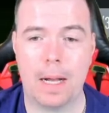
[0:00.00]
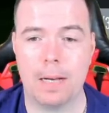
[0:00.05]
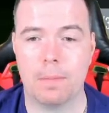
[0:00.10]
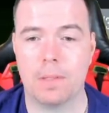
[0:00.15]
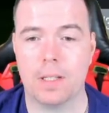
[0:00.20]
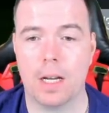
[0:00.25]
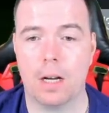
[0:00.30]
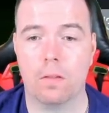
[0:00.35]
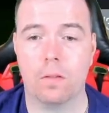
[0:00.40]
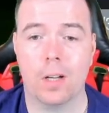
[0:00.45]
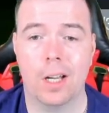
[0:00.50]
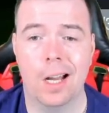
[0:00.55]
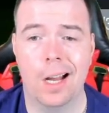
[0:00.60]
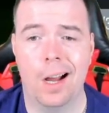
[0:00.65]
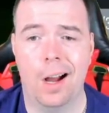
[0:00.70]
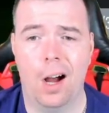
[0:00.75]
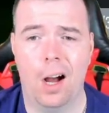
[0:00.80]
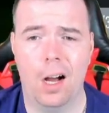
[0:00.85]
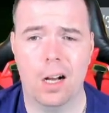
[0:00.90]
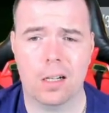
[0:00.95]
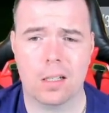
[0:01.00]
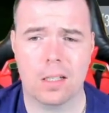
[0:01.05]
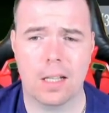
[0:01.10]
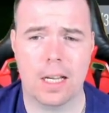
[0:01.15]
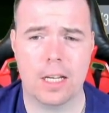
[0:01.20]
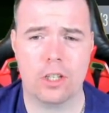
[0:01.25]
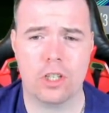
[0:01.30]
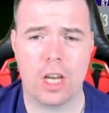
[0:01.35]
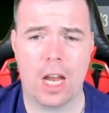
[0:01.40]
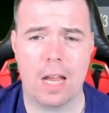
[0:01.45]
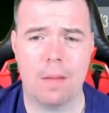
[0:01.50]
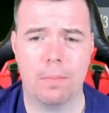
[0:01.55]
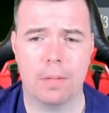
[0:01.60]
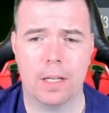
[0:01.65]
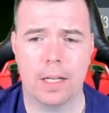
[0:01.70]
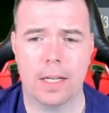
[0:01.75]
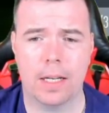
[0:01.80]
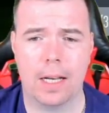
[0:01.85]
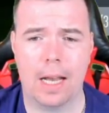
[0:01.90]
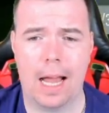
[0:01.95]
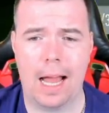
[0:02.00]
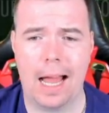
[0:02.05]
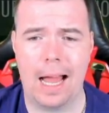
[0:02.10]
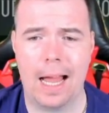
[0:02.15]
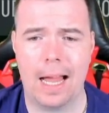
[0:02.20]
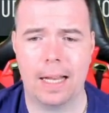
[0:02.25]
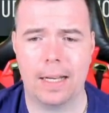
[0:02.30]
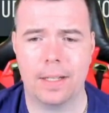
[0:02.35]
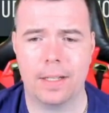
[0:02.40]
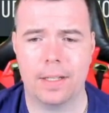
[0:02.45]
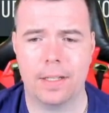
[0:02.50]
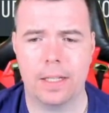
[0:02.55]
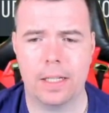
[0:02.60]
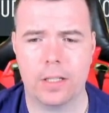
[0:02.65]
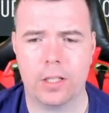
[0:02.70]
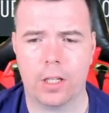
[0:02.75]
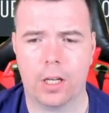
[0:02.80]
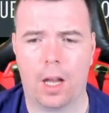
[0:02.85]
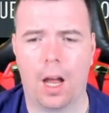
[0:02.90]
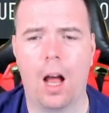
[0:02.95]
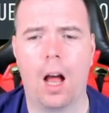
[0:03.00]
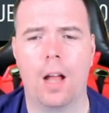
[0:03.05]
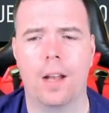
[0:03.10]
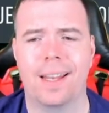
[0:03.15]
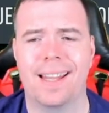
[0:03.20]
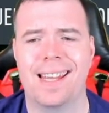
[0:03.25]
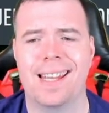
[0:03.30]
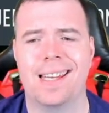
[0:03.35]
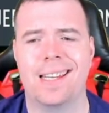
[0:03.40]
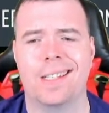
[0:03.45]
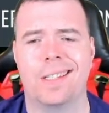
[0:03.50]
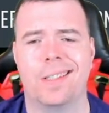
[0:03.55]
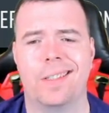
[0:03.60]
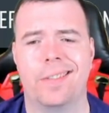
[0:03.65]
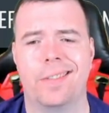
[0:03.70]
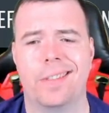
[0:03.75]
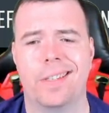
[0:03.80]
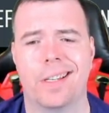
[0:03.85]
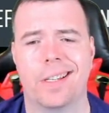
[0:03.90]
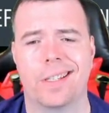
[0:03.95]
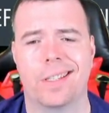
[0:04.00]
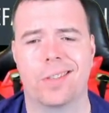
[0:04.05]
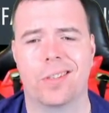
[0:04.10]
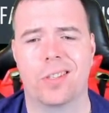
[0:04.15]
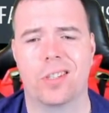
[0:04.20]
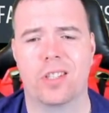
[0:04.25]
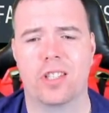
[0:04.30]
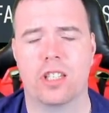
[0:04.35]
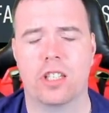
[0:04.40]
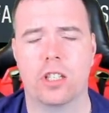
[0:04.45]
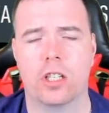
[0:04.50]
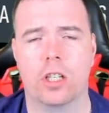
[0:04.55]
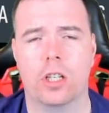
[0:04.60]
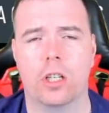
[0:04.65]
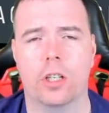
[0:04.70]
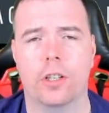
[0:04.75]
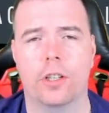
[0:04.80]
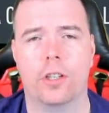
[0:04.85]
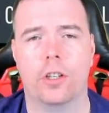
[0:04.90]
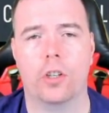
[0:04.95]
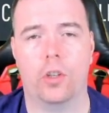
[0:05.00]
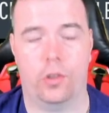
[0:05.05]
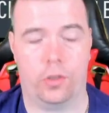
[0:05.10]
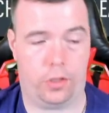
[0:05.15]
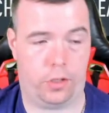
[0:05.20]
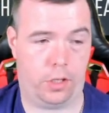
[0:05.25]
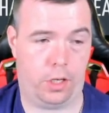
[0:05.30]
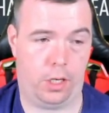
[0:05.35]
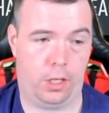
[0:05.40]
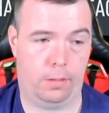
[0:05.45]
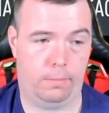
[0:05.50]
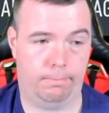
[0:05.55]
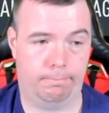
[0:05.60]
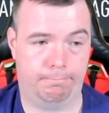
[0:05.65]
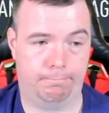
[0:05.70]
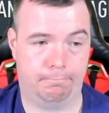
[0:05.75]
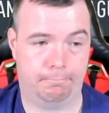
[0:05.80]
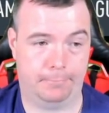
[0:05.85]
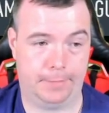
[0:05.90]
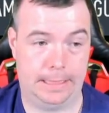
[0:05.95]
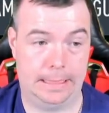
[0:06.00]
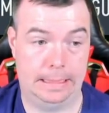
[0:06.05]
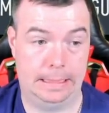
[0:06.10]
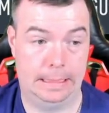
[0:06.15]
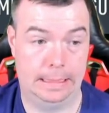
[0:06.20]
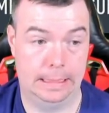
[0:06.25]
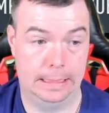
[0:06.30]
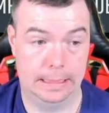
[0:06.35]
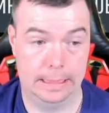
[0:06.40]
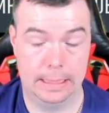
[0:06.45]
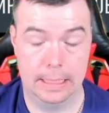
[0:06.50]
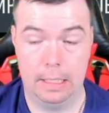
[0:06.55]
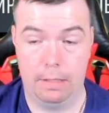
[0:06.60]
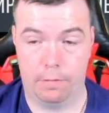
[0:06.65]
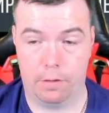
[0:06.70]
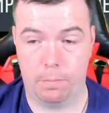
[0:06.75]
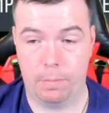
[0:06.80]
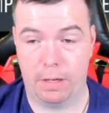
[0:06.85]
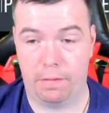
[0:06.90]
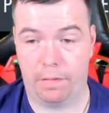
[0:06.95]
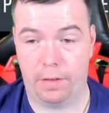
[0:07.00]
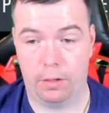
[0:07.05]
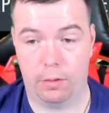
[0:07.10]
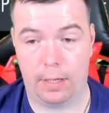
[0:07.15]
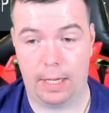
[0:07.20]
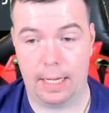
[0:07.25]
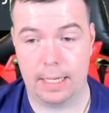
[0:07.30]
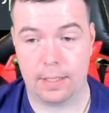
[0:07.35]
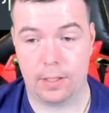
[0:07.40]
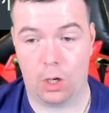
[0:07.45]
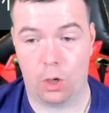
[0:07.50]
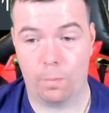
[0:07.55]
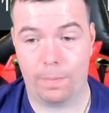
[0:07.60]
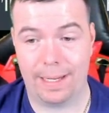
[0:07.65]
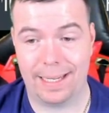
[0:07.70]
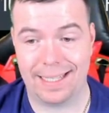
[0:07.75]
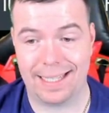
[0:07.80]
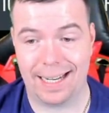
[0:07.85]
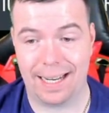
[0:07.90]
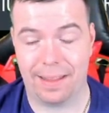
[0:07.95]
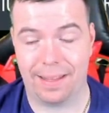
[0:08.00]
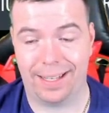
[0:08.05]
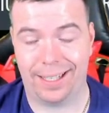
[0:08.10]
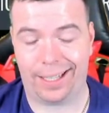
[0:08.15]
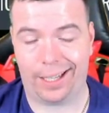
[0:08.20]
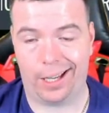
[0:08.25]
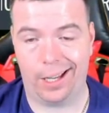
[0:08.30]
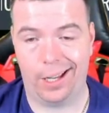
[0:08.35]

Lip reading: himself, Oxlade-Chamberlain, and this card is disgusting. For a midfielder, it's OP as anything.